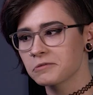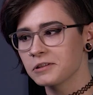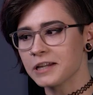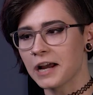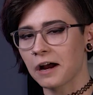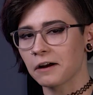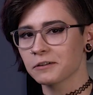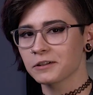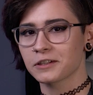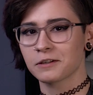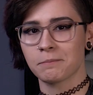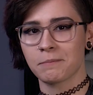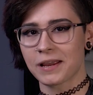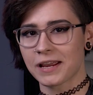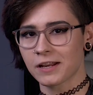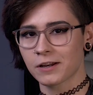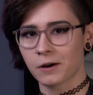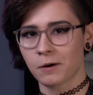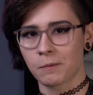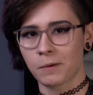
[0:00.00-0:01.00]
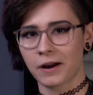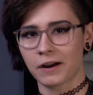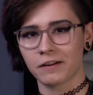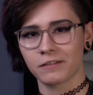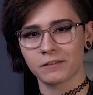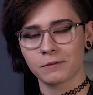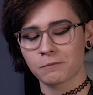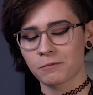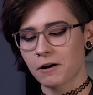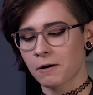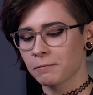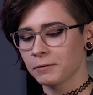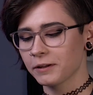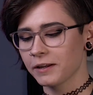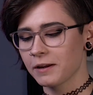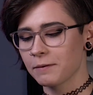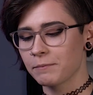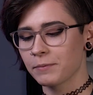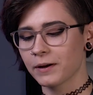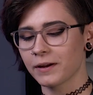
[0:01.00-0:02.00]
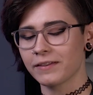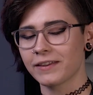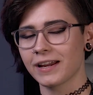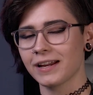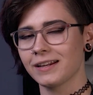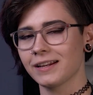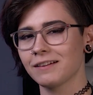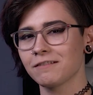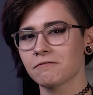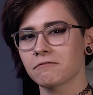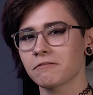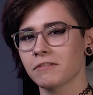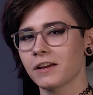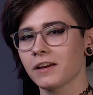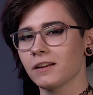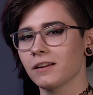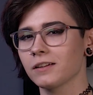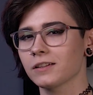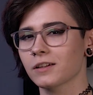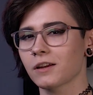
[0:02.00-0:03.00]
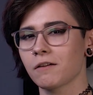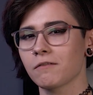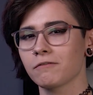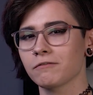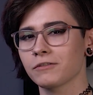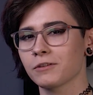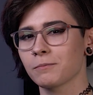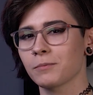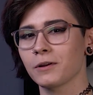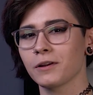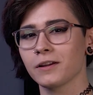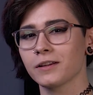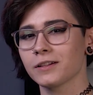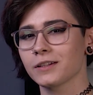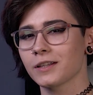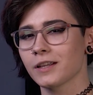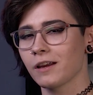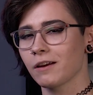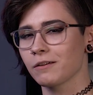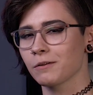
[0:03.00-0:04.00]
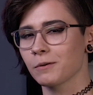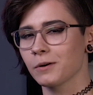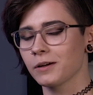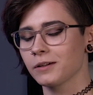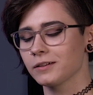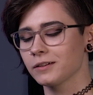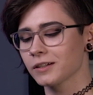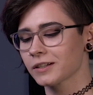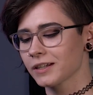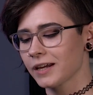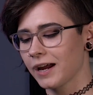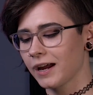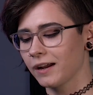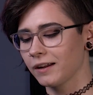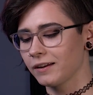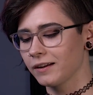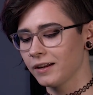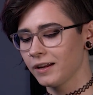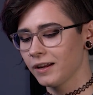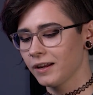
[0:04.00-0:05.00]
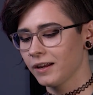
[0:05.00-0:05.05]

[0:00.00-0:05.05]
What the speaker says: down to me not wearing them properly, but they didn't feel as comfortable as the other ones, and